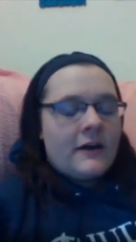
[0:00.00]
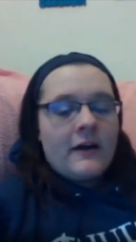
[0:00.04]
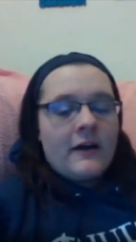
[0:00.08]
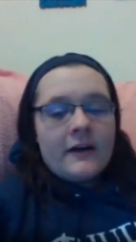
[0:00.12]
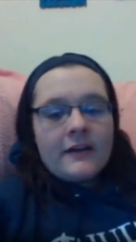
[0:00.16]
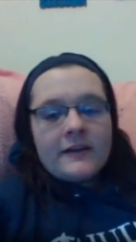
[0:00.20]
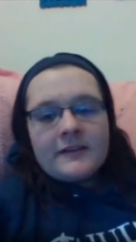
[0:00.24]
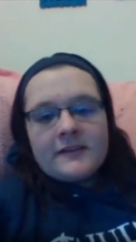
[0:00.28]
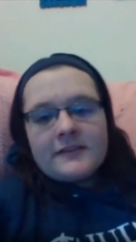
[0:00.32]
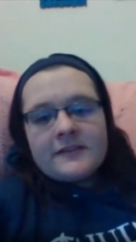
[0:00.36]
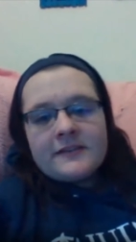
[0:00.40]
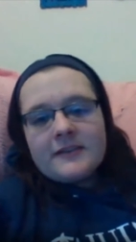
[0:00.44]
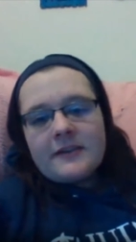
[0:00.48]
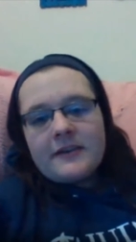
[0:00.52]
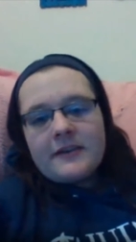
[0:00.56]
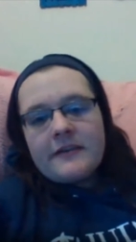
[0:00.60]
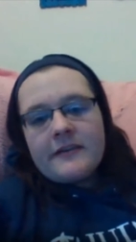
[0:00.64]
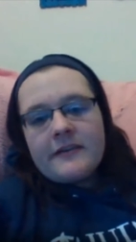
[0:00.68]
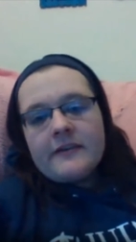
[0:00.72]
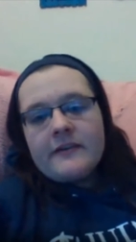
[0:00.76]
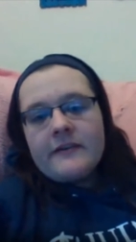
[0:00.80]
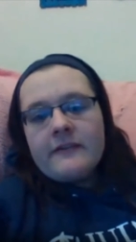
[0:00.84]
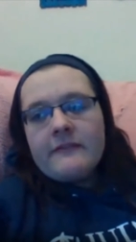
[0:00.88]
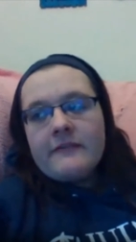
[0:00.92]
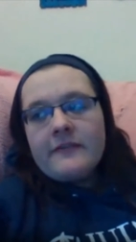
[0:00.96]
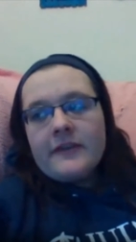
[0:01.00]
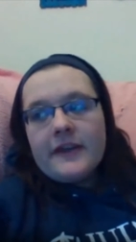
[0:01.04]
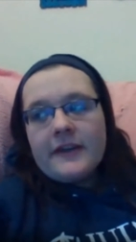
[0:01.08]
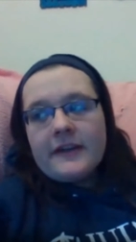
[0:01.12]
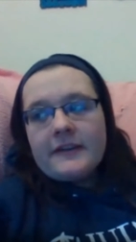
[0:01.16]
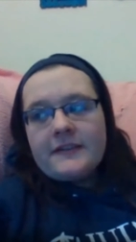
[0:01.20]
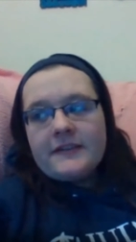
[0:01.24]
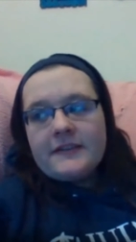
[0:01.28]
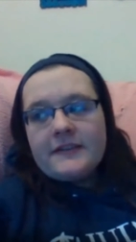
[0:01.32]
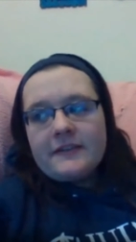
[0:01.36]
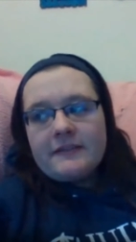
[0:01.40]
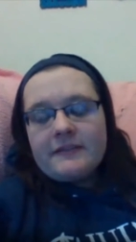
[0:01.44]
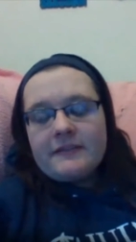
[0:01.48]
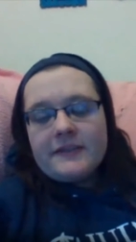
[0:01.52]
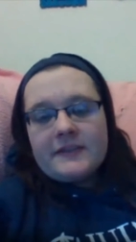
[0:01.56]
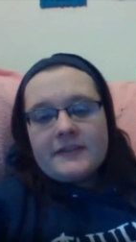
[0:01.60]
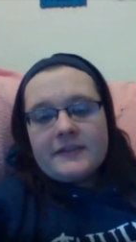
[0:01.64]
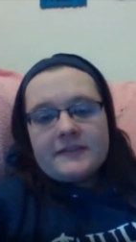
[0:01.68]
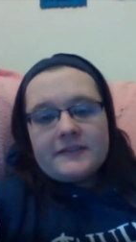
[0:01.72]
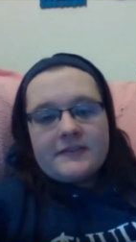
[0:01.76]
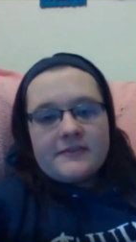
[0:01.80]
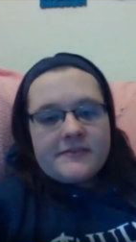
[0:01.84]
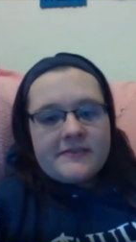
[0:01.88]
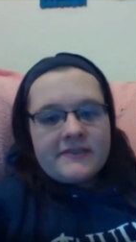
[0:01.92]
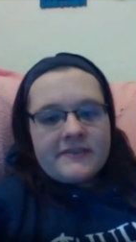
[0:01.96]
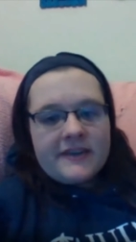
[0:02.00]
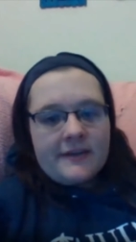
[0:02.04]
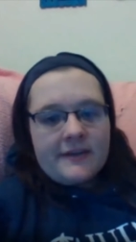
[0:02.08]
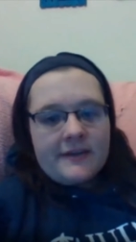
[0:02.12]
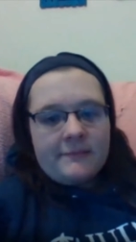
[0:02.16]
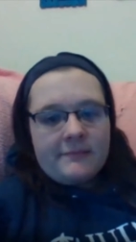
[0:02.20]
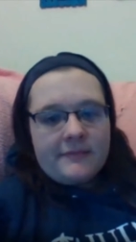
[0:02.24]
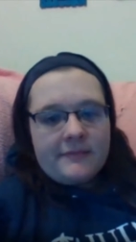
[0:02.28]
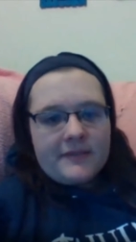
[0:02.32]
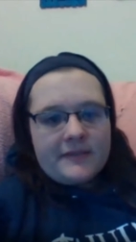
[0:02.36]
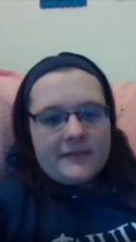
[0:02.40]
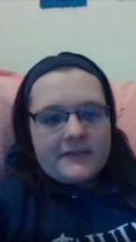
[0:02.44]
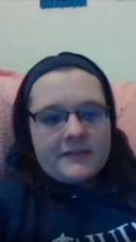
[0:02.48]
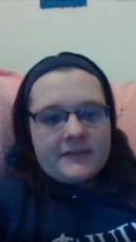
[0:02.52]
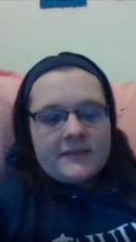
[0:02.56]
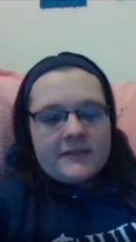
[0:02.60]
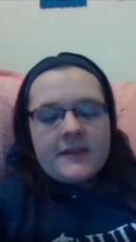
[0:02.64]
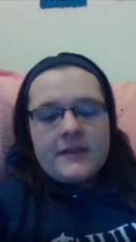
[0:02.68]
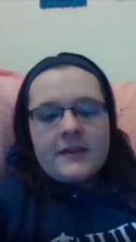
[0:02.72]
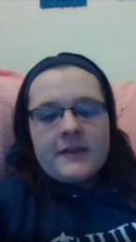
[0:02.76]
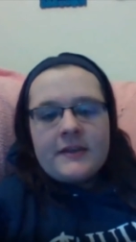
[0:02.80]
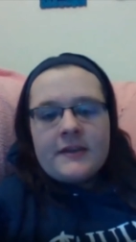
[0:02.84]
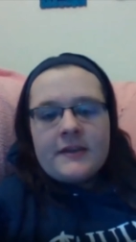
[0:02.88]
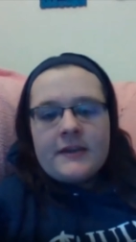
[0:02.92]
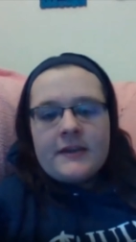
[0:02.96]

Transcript: tons of activities on campus